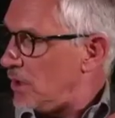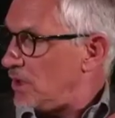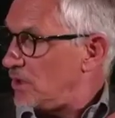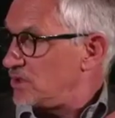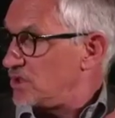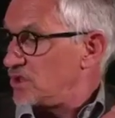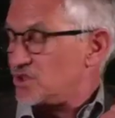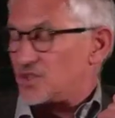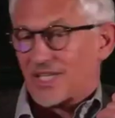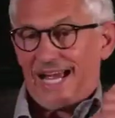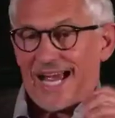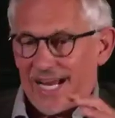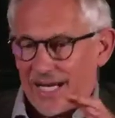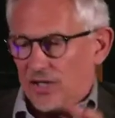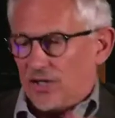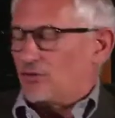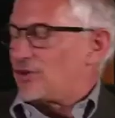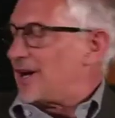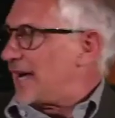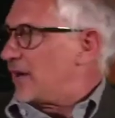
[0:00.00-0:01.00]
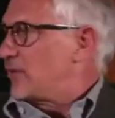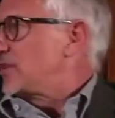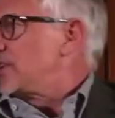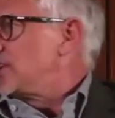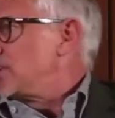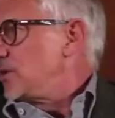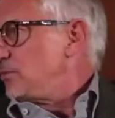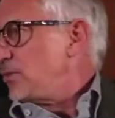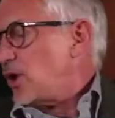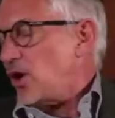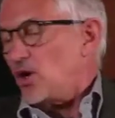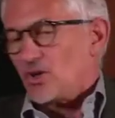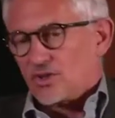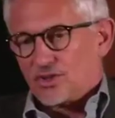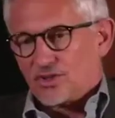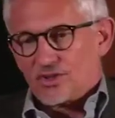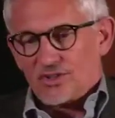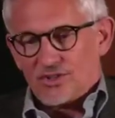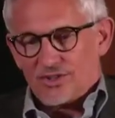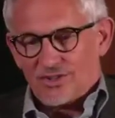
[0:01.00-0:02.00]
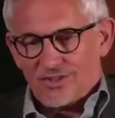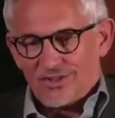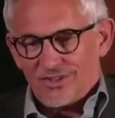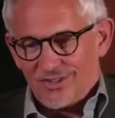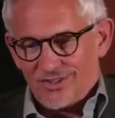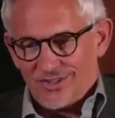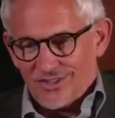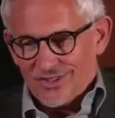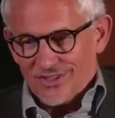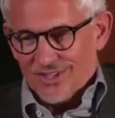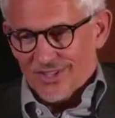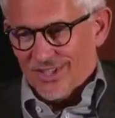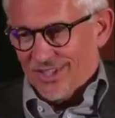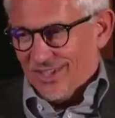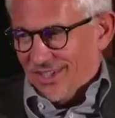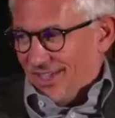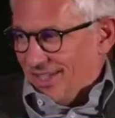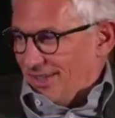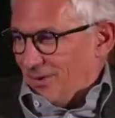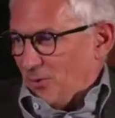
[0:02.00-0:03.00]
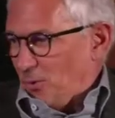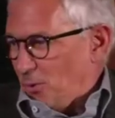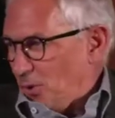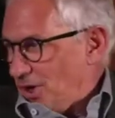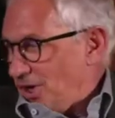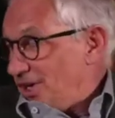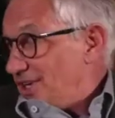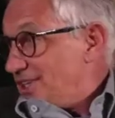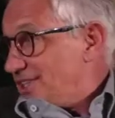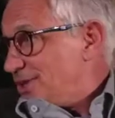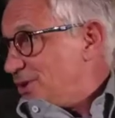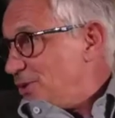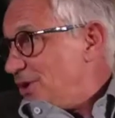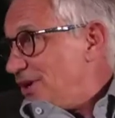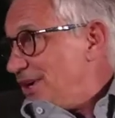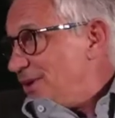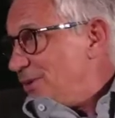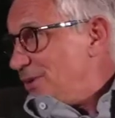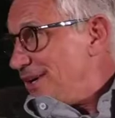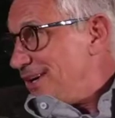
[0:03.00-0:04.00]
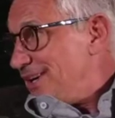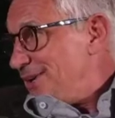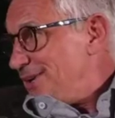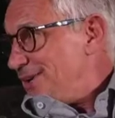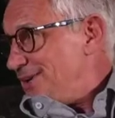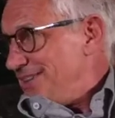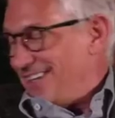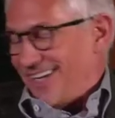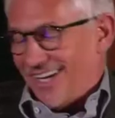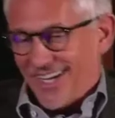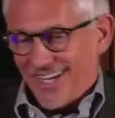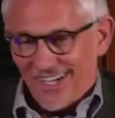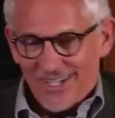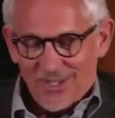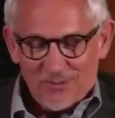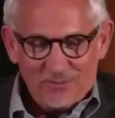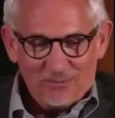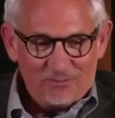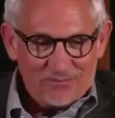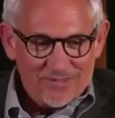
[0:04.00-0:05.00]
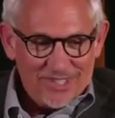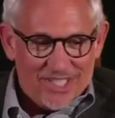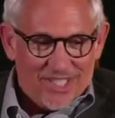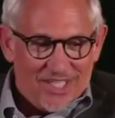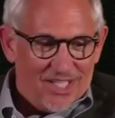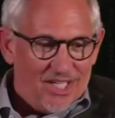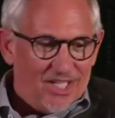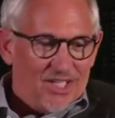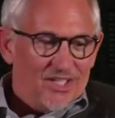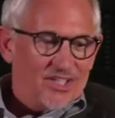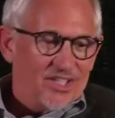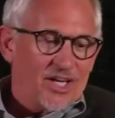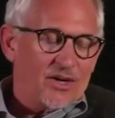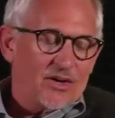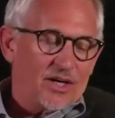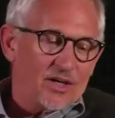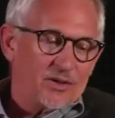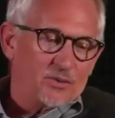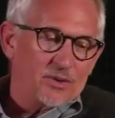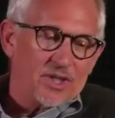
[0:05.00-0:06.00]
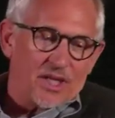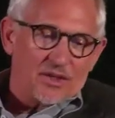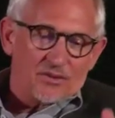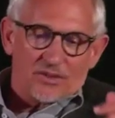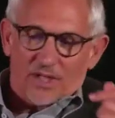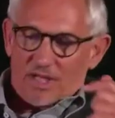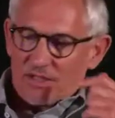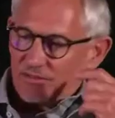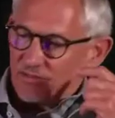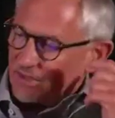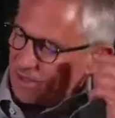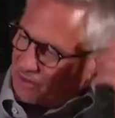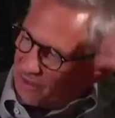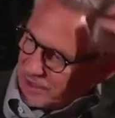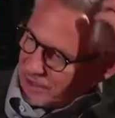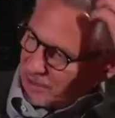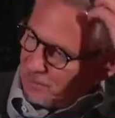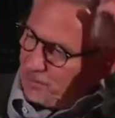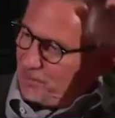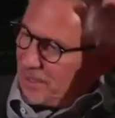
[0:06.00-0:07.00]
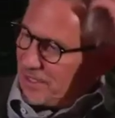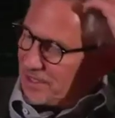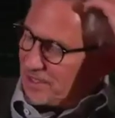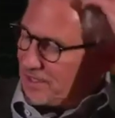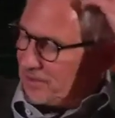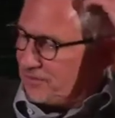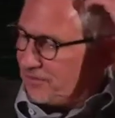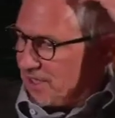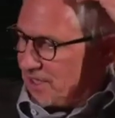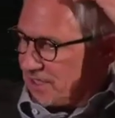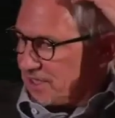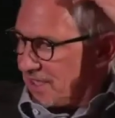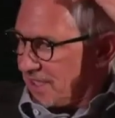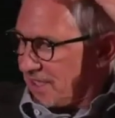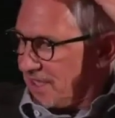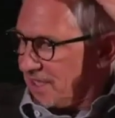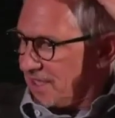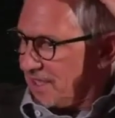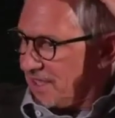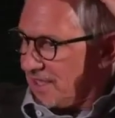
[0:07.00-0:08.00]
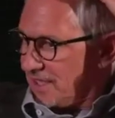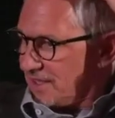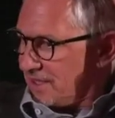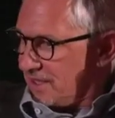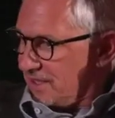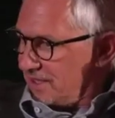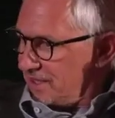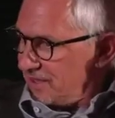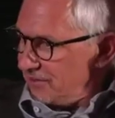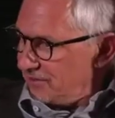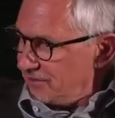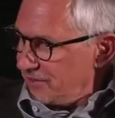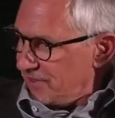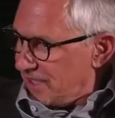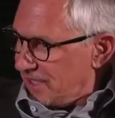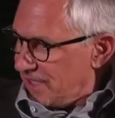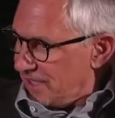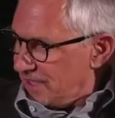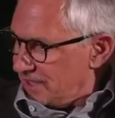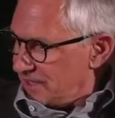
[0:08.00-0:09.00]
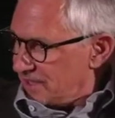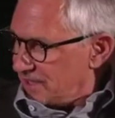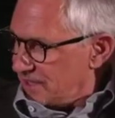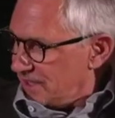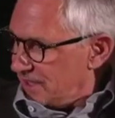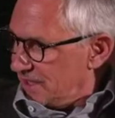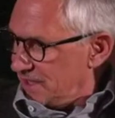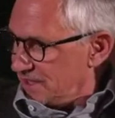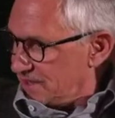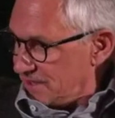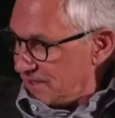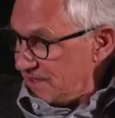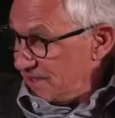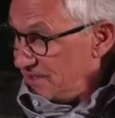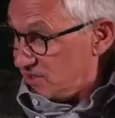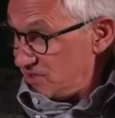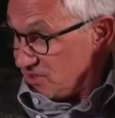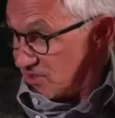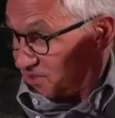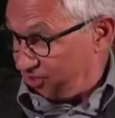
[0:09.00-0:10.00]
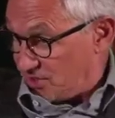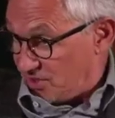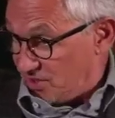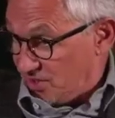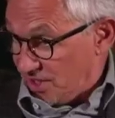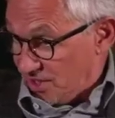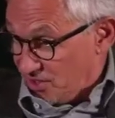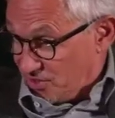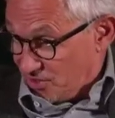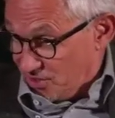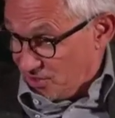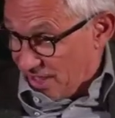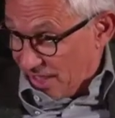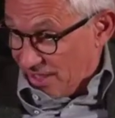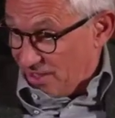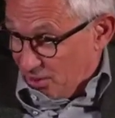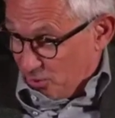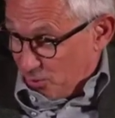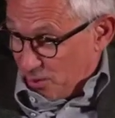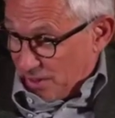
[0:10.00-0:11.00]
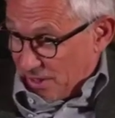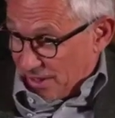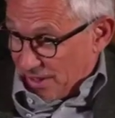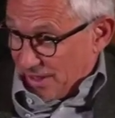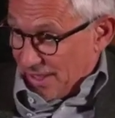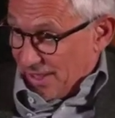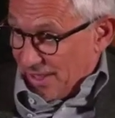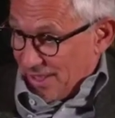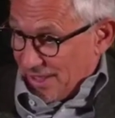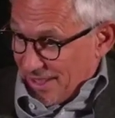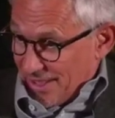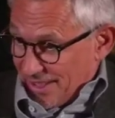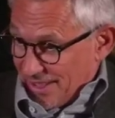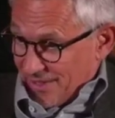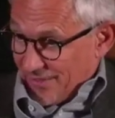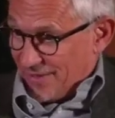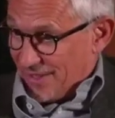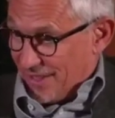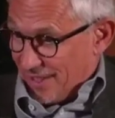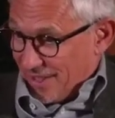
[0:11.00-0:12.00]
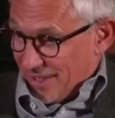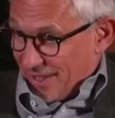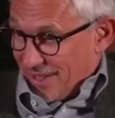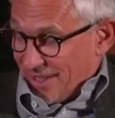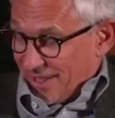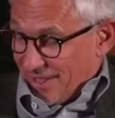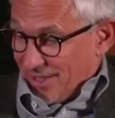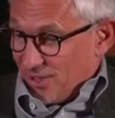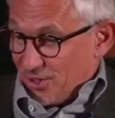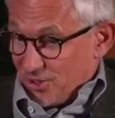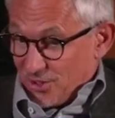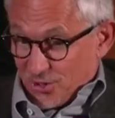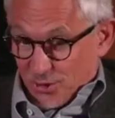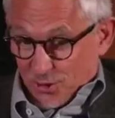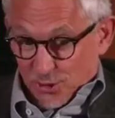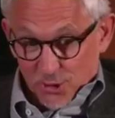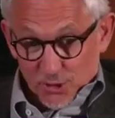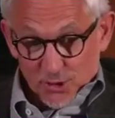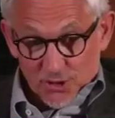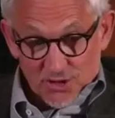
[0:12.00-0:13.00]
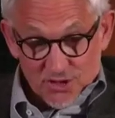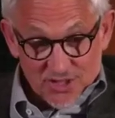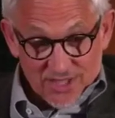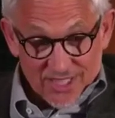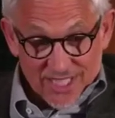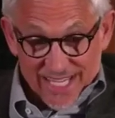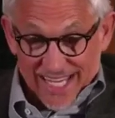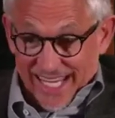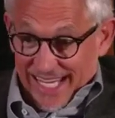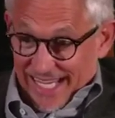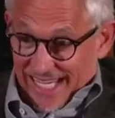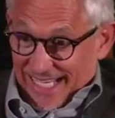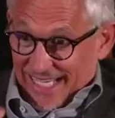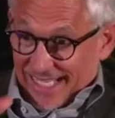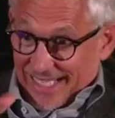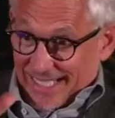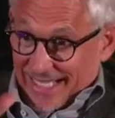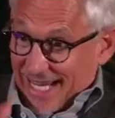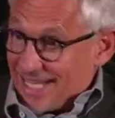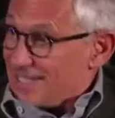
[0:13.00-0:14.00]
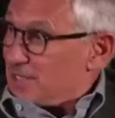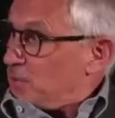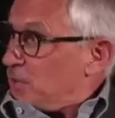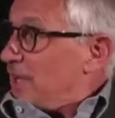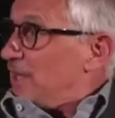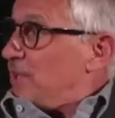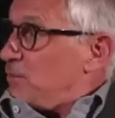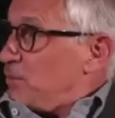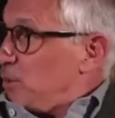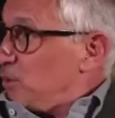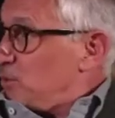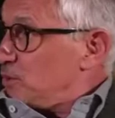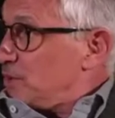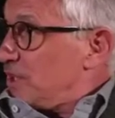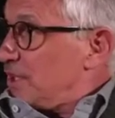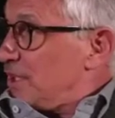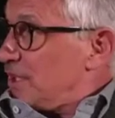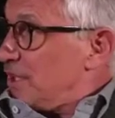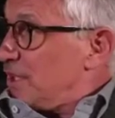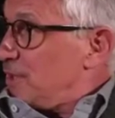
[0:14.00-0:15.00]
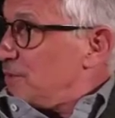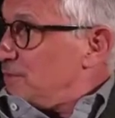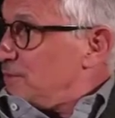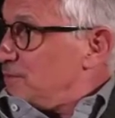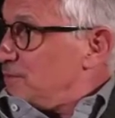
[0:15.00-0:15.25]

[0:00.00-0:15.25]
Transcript: Just hang around in the box. Works quite well. I think the best advice I can give for that is genuinely just guess where the ball's going to go.